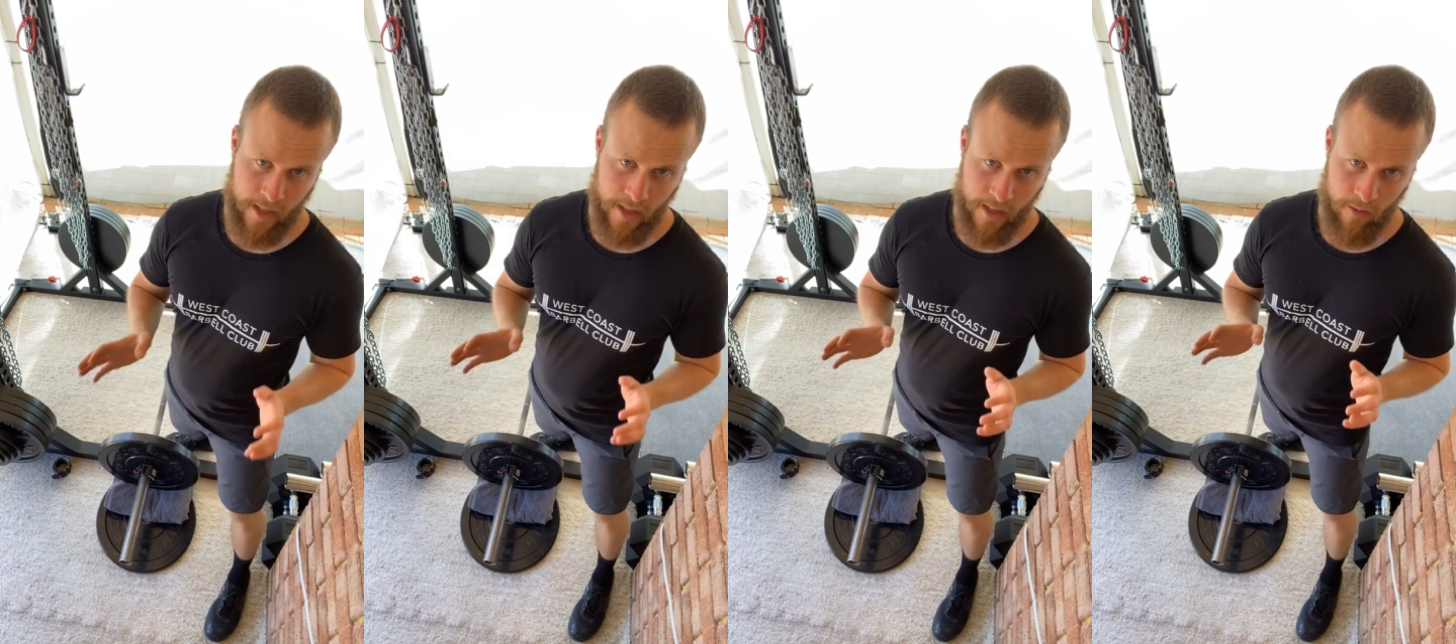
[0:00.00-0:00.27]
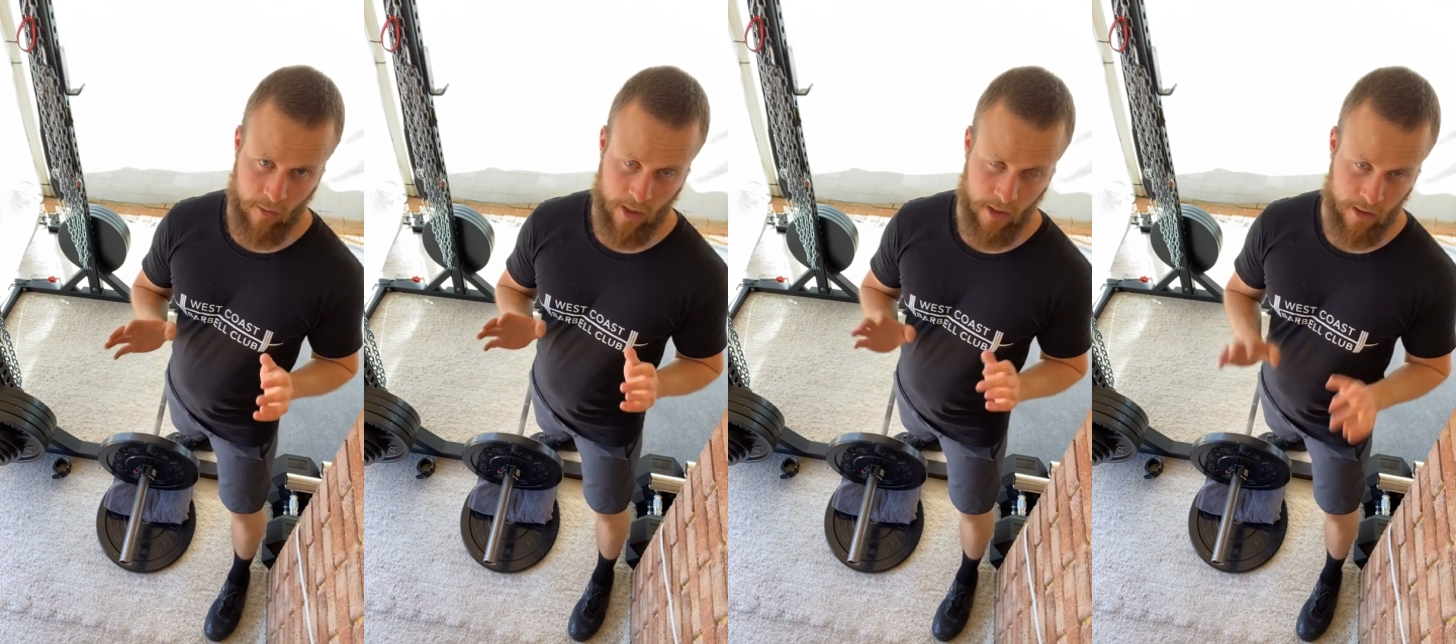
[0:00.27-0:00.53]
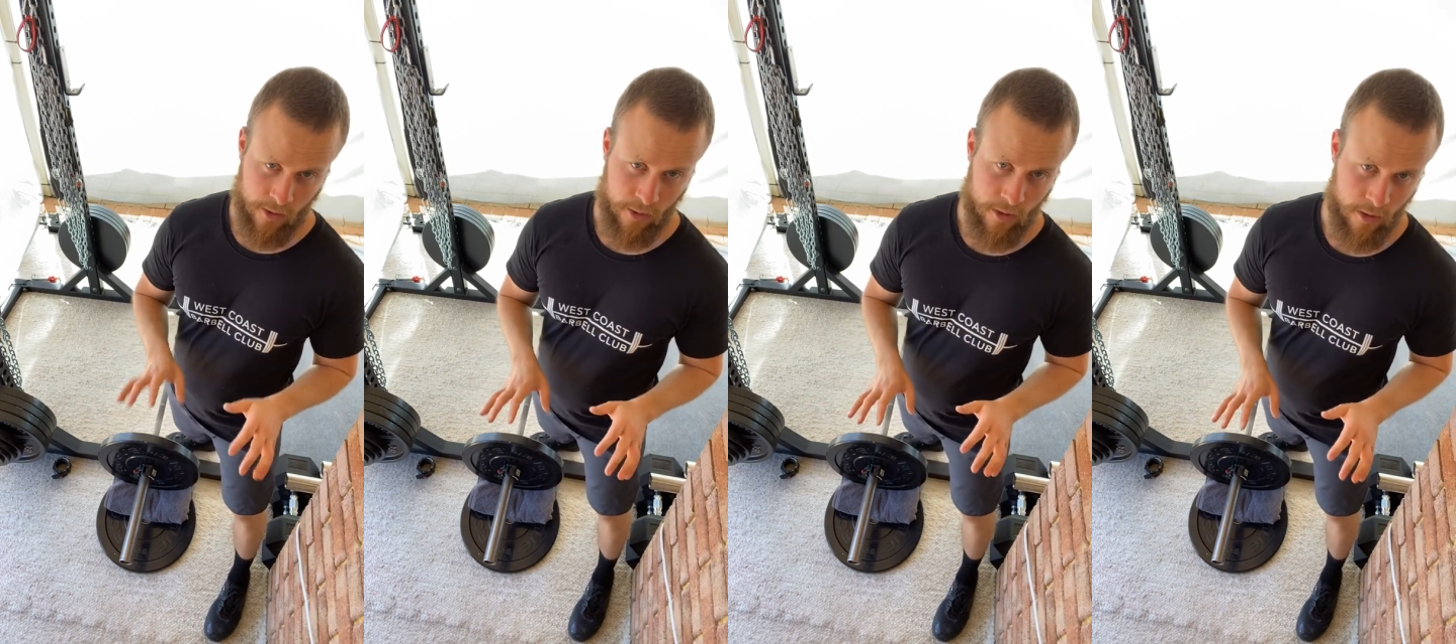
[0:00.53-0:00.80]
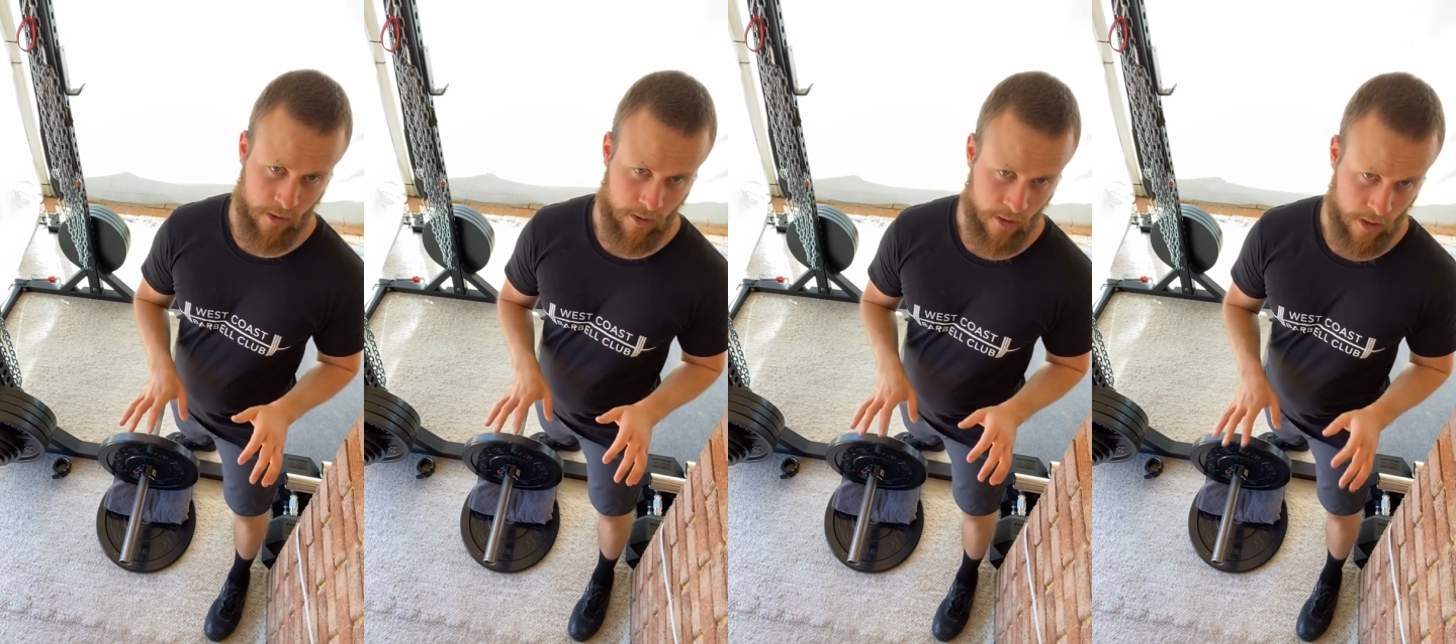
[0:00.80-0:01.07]
while
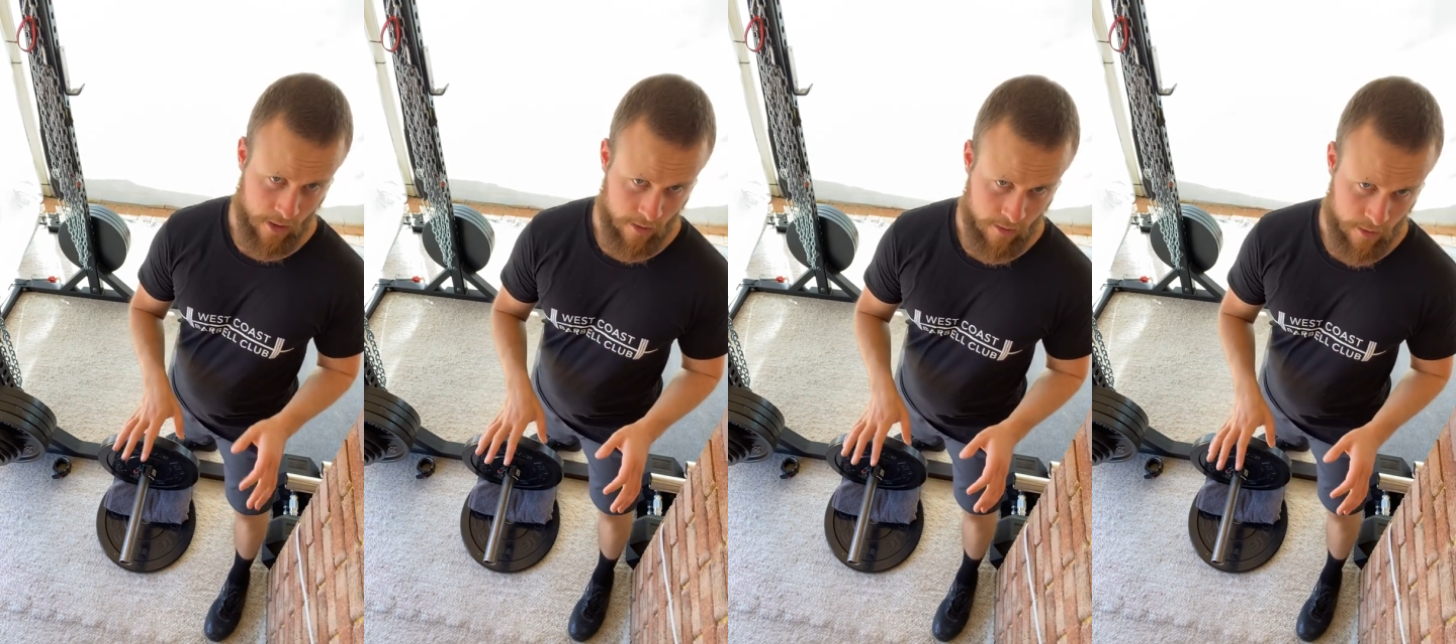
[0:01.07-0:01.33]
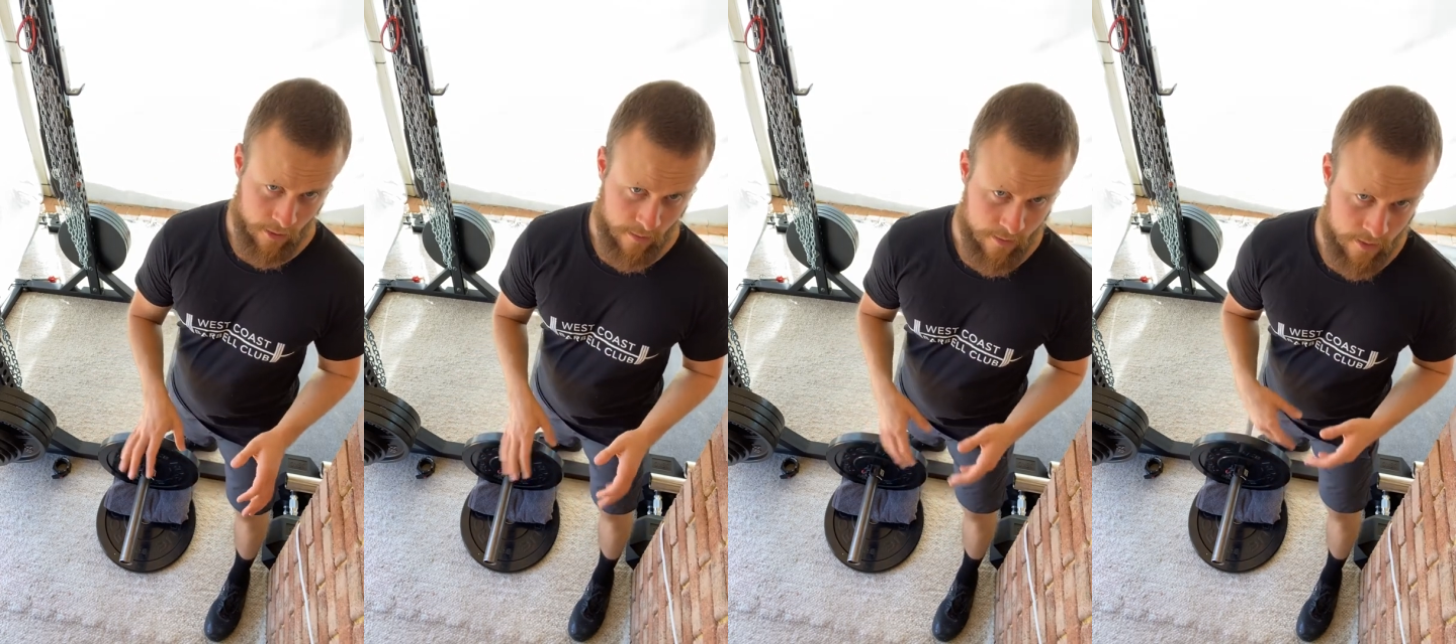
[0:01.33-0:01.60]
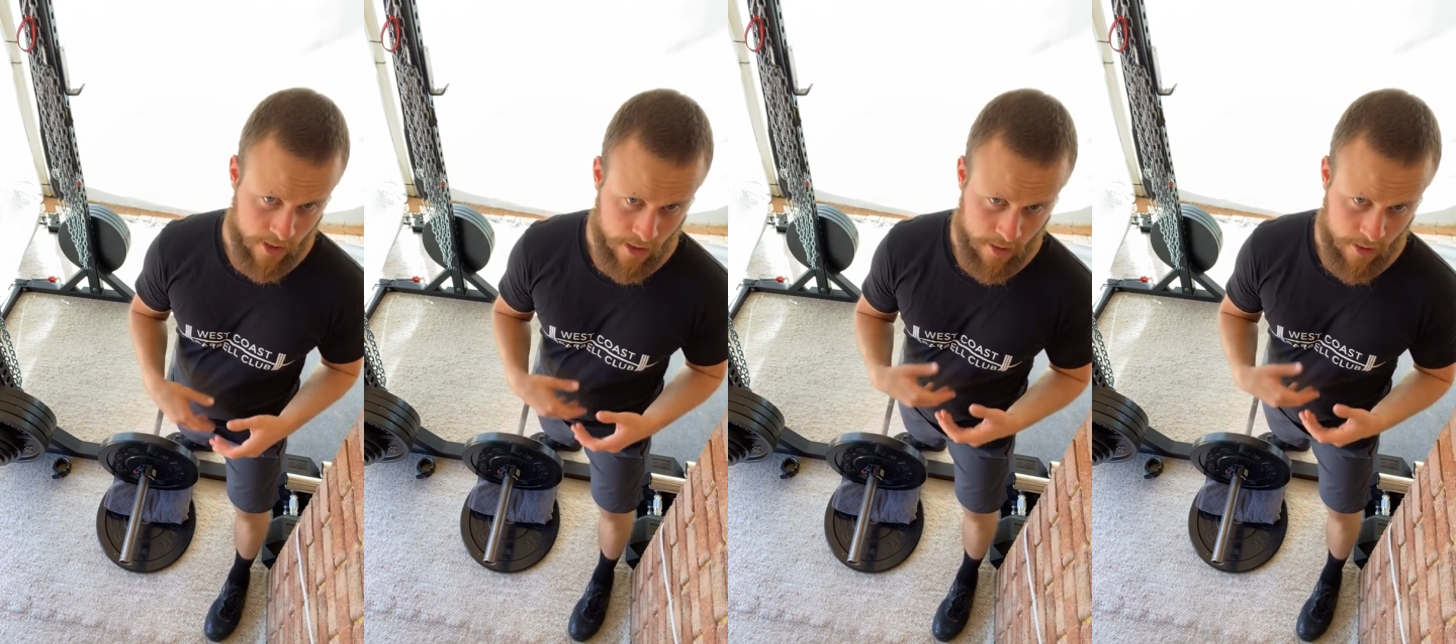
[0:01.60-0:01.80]
you're on the floor. So